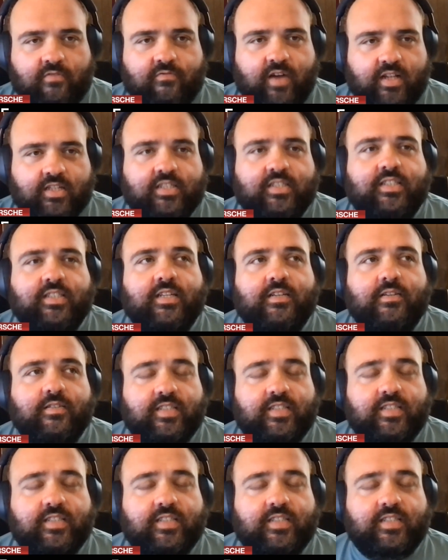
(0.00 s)
if
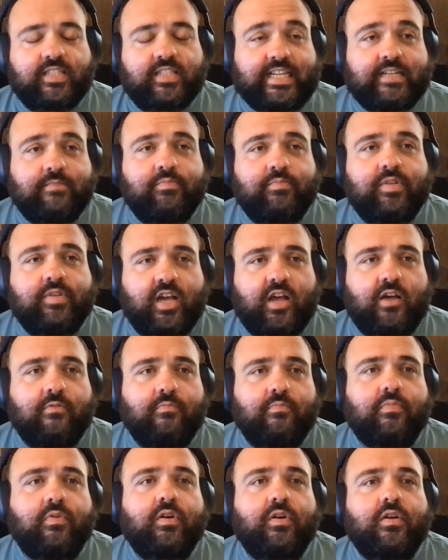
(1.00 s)
Feinstein's seat, did
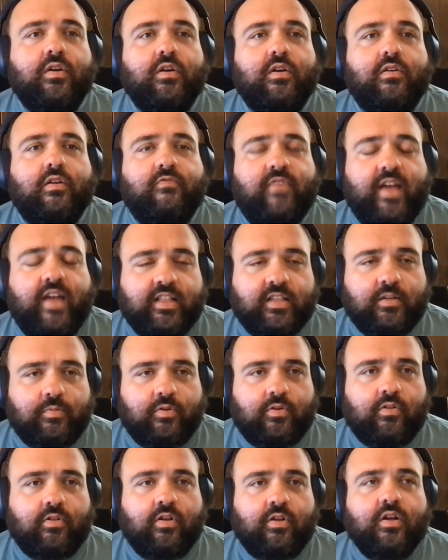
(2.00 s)
become
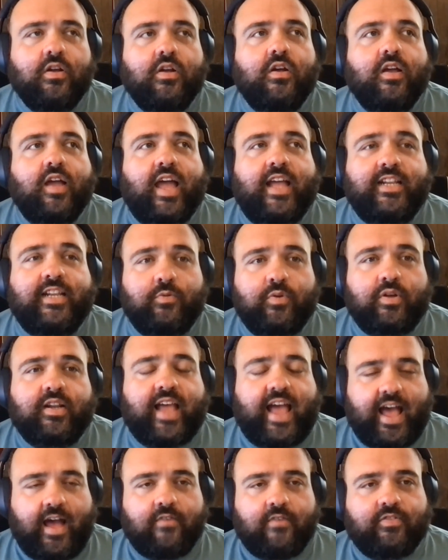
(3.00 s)
available, and he
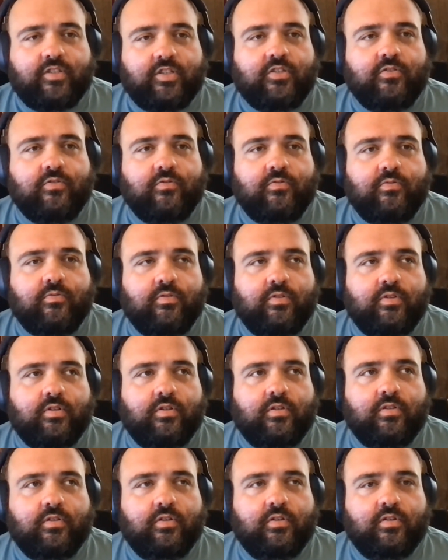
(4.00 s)
would have
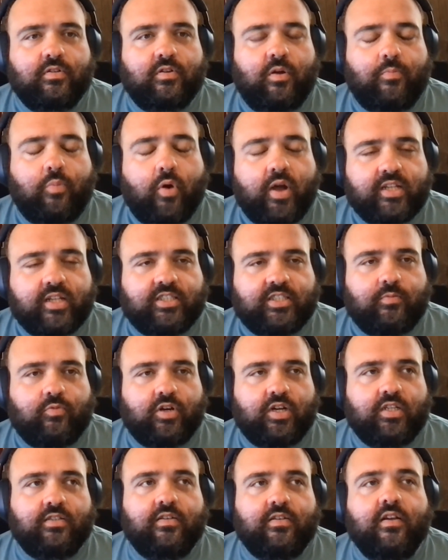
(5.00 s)
to appoint
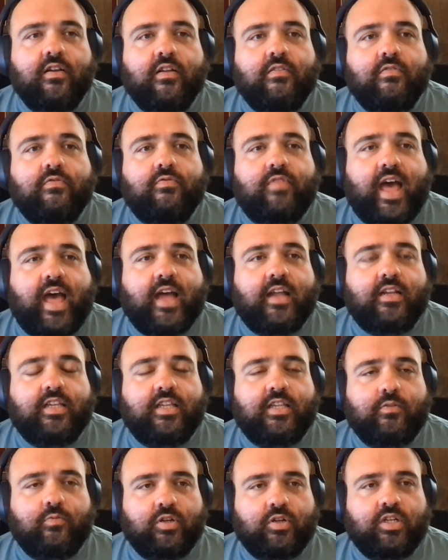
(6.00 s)
someone that
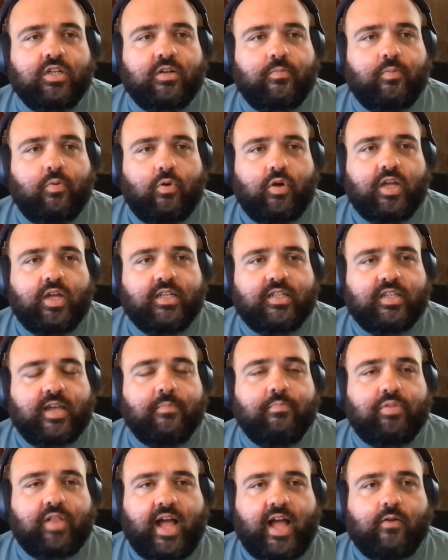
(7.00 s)
he would appoint
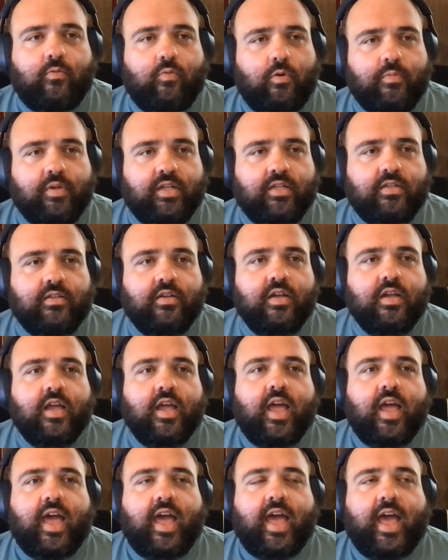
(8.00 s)
a black woman.
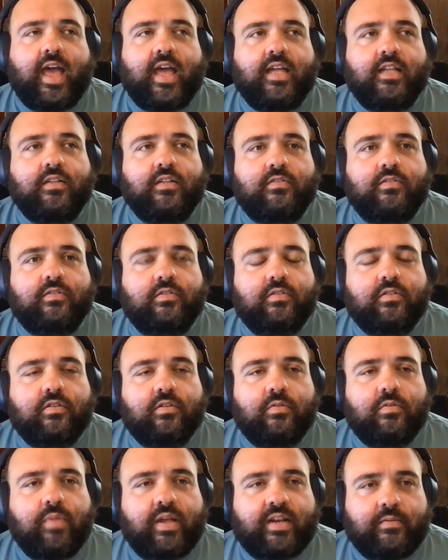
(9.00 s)
And yeah.
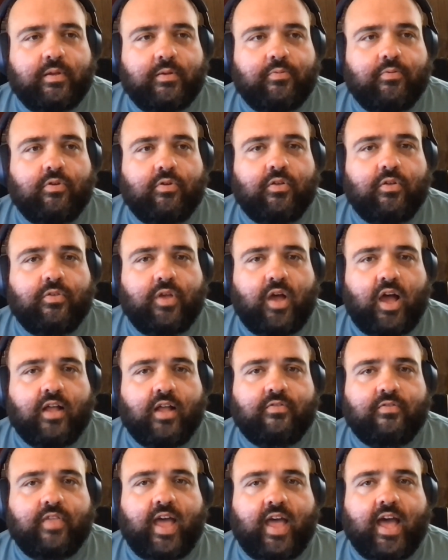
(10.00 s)
many people
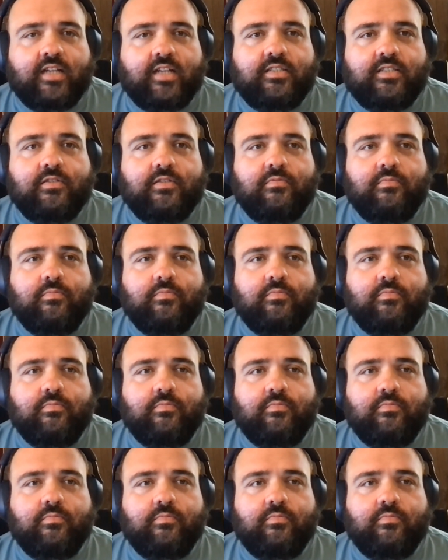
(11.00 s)
thought that